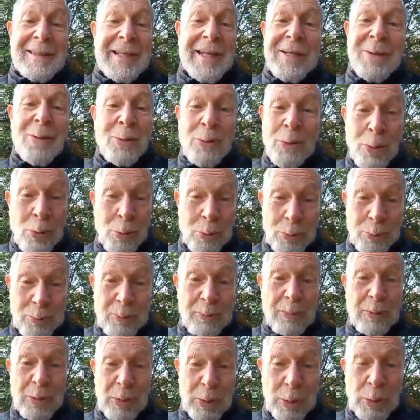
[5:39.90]
don't know
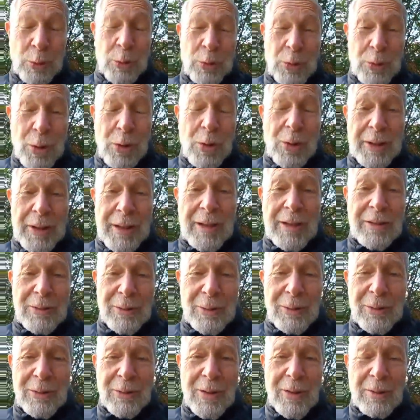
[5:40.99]
for sure all the
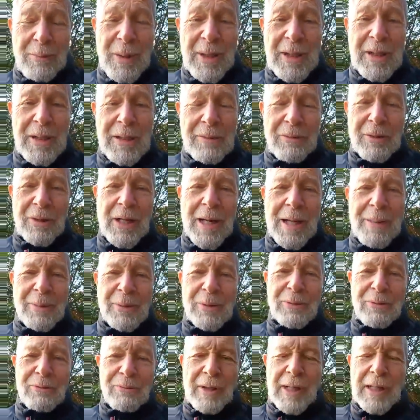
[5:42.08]
answers. There are many different types
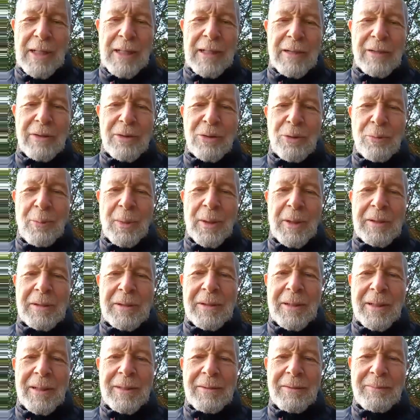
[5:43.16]
of aliens, but
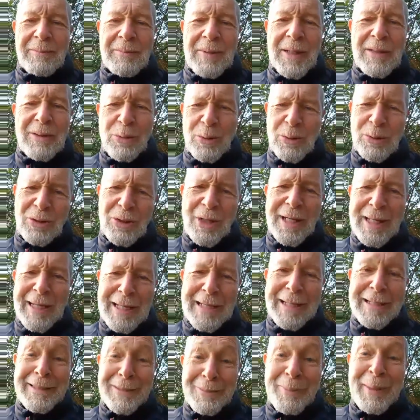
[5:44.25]
I shouldn't say
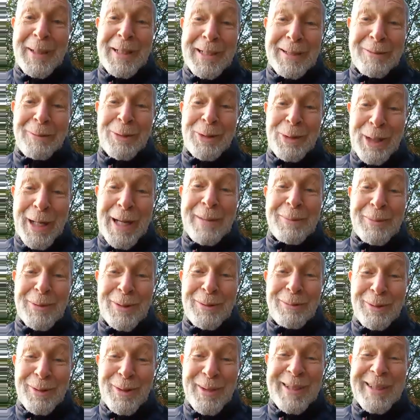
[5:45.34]
aliens, many different types
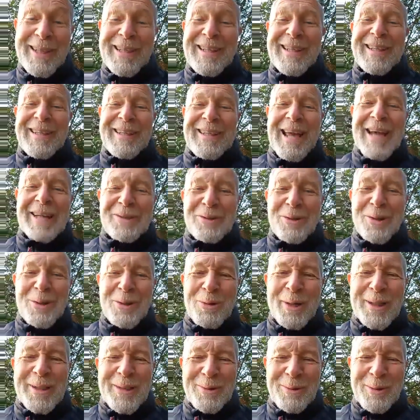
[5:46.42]
of
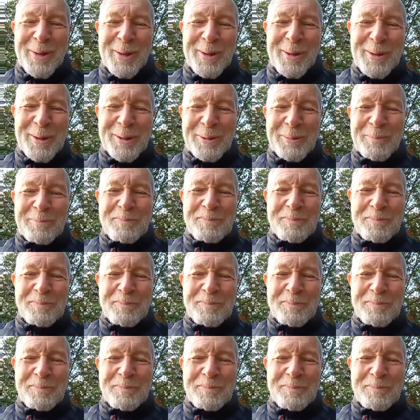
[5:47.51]
extraterrestrials.